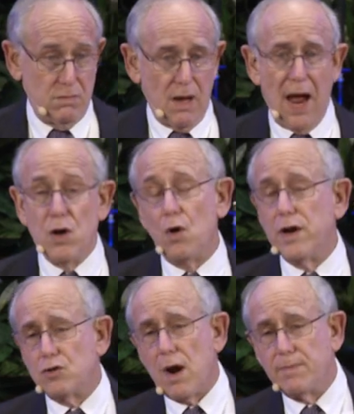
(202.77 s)
I had
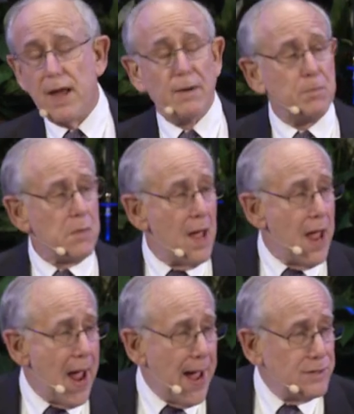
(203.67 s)
already dropped out.
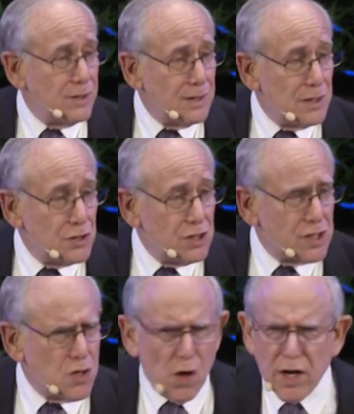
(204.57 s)
She
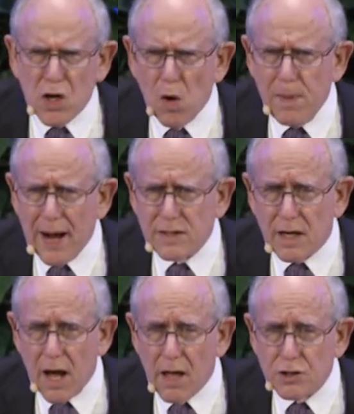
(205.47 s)
said, you're going to go back to
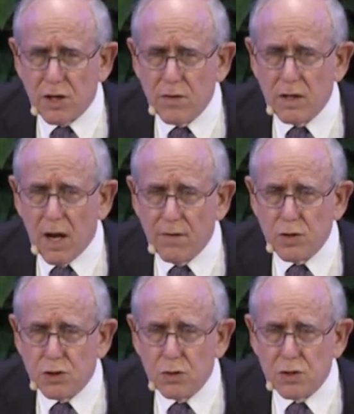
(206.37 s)
college. Every
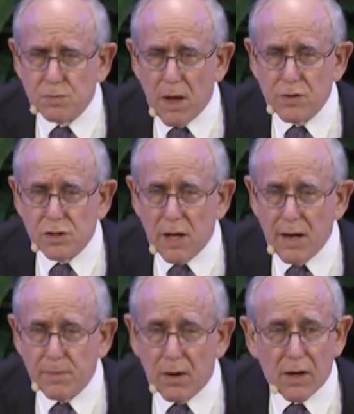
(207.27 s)
Jewish mother's
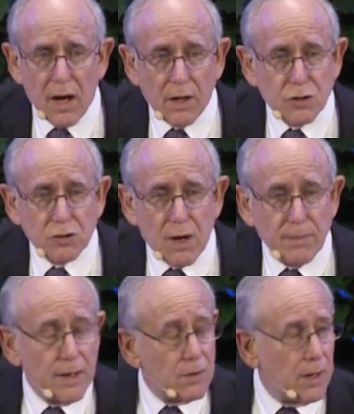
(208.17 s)
nightmare, a college
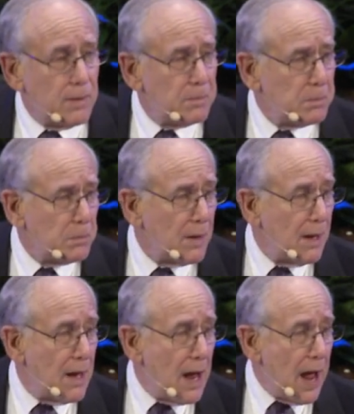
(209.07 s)
dropout, right?
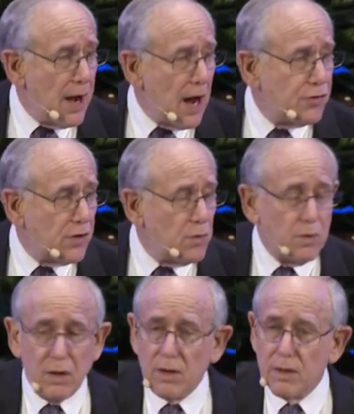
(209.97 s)
And I said,
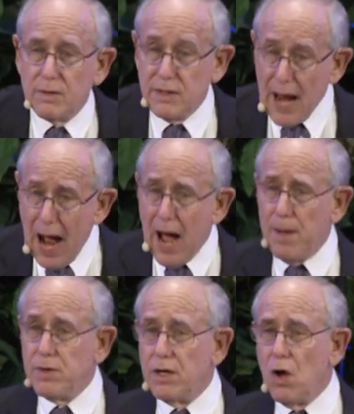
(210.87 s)
yeah,
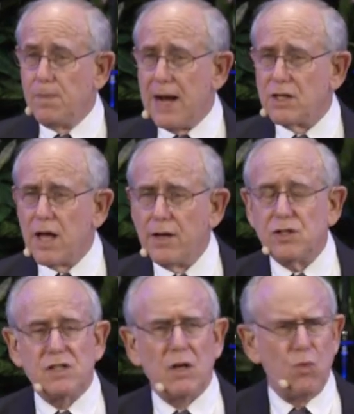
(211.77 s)
I'm going to go back to college.
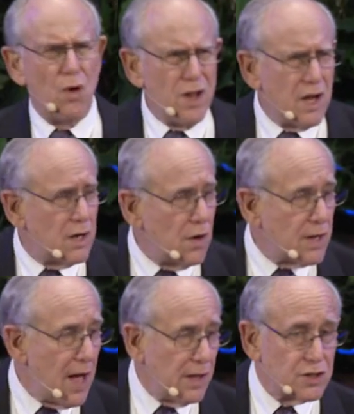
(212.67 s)
She said, where are you going to go to
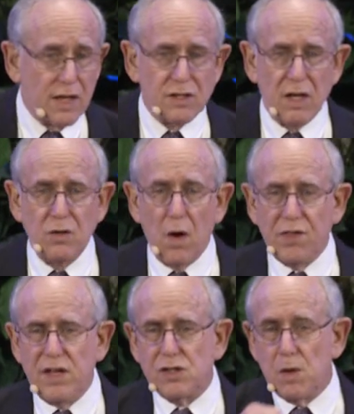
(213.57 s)
college? I said,
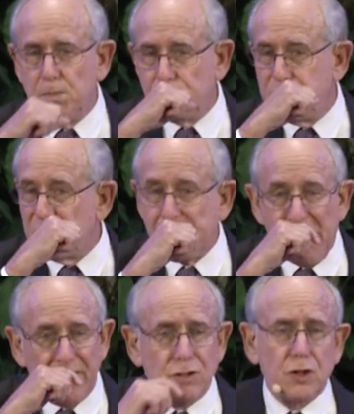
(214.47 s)
Northeastern
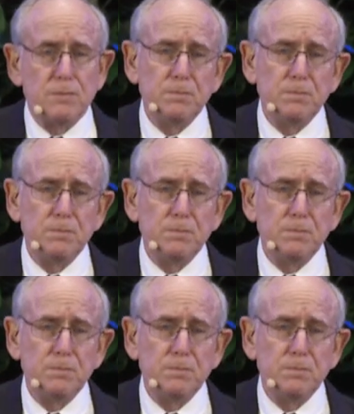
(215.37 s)
College.